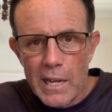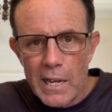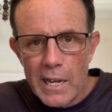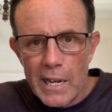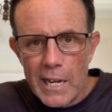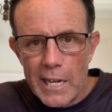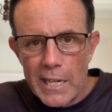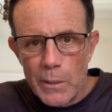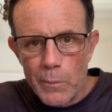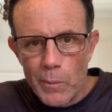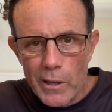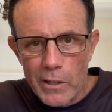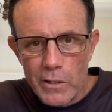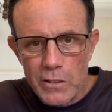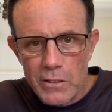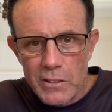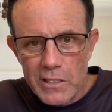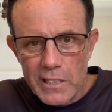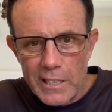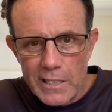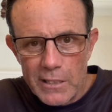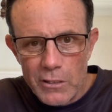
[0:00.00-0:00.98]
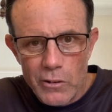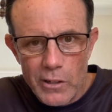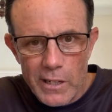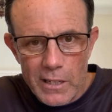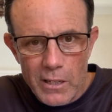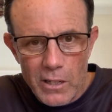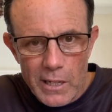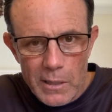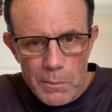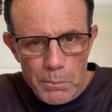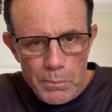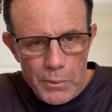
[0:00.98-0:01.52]
Anyone who's seen Greg
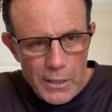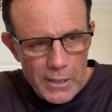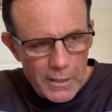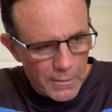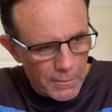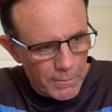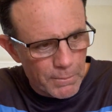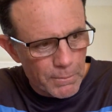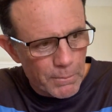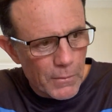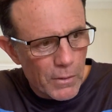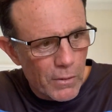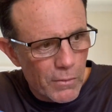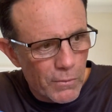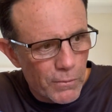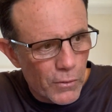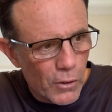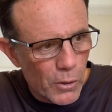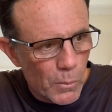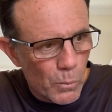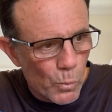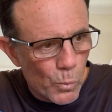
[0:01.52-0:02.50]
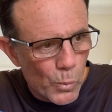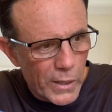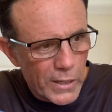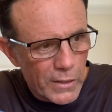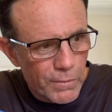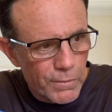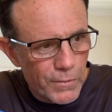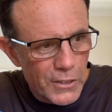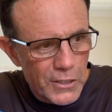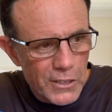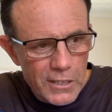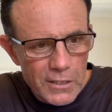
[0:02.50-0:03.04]
Lemprecht from Wicked
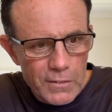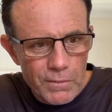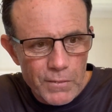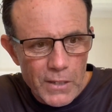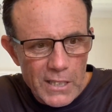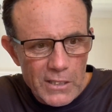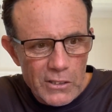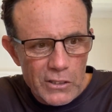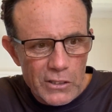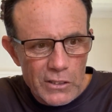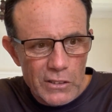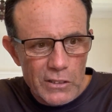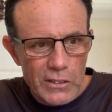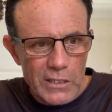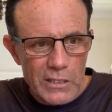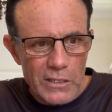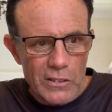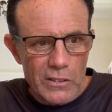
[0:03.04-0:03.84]
Fishing Adventures has